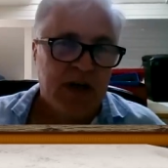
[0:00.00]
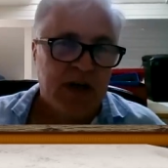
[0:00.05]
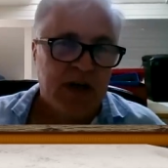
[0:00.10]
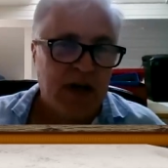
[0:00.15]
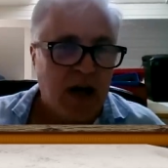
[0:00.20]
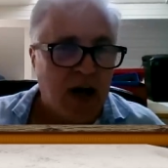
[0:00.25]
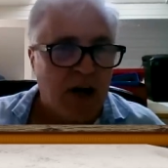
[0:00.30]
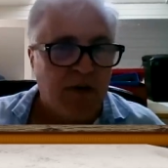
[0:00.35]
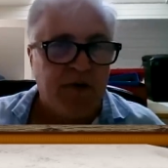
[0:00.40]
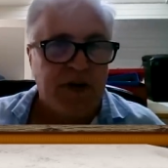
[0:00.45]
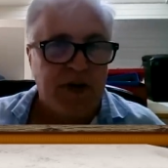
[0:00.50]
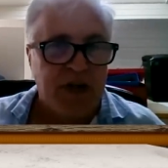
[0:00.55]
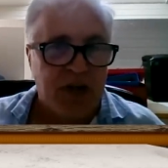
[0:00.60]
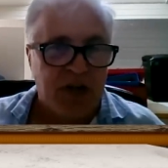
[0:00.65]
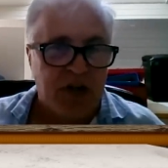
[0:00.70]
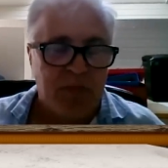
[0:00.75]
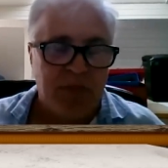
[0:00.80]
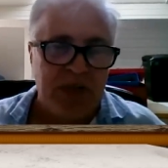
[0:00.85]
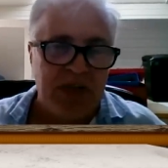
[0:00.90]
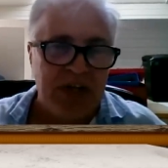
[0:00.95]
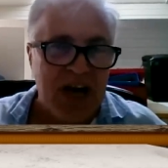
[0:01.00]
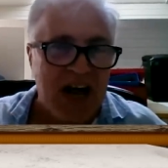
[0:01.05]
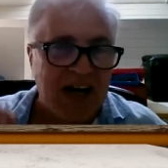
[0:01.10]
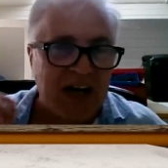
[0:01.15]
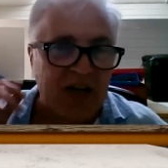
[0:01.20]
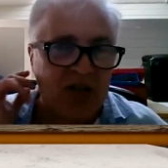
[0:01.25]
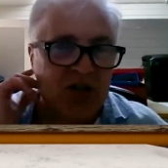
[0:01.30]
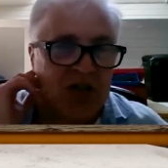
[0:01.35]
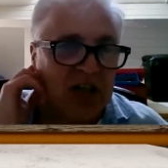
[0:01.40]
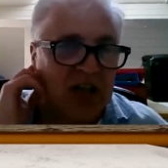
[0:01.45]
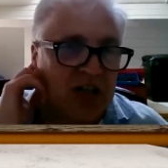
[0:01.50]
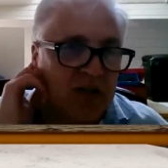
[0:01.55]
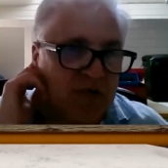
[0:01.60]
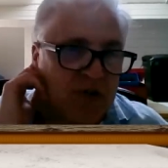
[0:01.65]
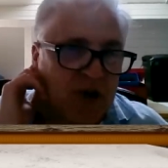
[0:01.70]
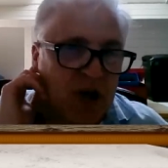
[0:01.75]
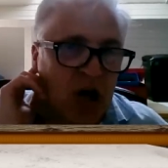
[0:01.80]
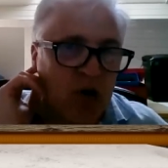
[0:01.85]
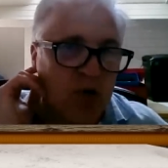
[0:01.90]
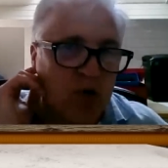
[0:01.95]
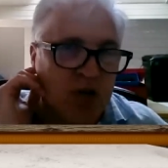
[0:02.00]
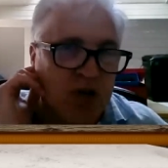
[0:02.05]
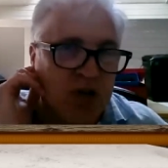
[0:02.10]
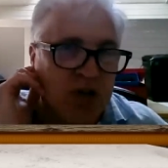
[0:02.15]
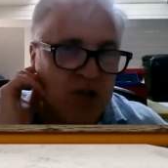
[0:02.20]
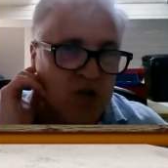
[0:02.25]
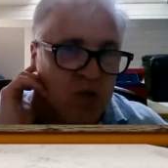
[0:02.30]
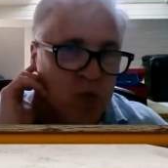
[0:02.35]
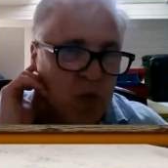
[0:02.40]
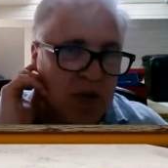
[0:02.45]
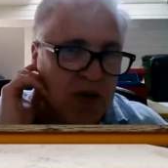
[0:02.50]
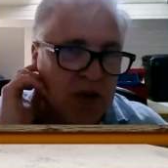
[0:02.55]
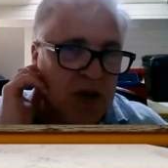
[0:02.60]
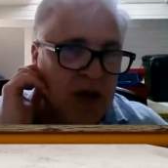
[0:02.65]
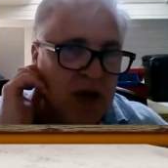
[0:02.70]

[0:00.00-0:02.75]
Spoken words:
laughing at the banality of coaches with